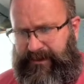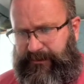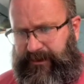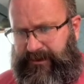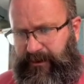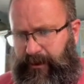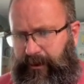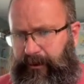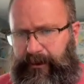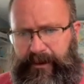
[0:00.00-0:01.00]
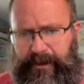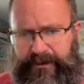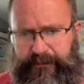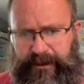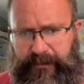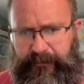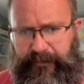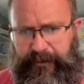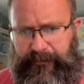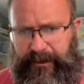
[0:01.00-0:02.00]
with this R. So I'm going to come over
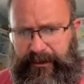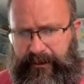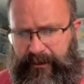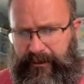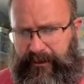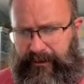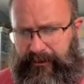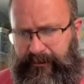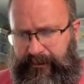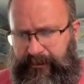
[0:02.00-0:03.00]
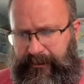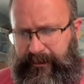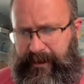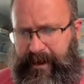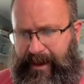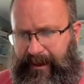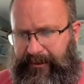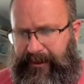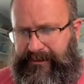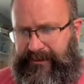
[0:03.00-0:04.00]
here and I'm going to click on, yeah,
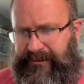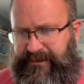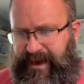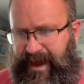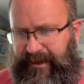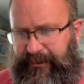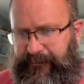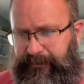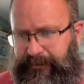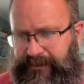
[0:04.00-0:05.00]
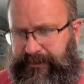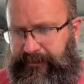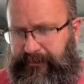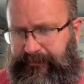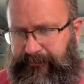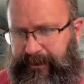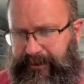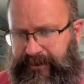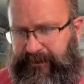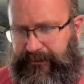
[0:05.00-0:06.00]
that's exactly what it was doing for me
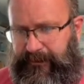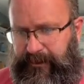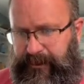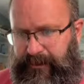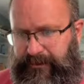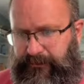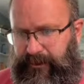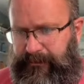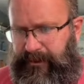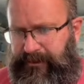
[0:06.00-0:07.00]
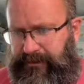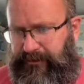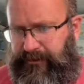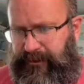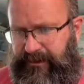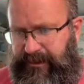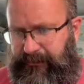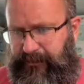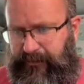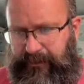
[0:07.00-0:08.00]
too. So what I'm going to do is
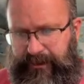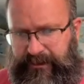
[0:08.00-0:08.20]
I'm going